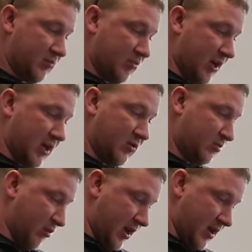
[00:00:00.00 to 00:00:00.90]
brake hose,
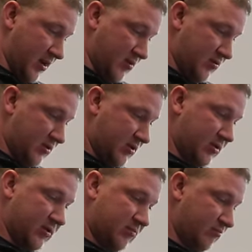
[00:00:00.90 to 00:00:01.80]

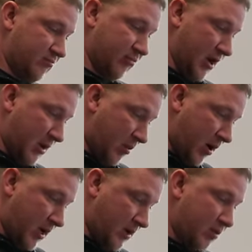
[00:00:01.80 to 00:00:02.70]
brake
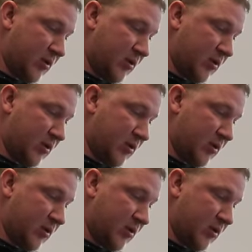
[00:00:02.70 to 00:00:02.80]
pipe,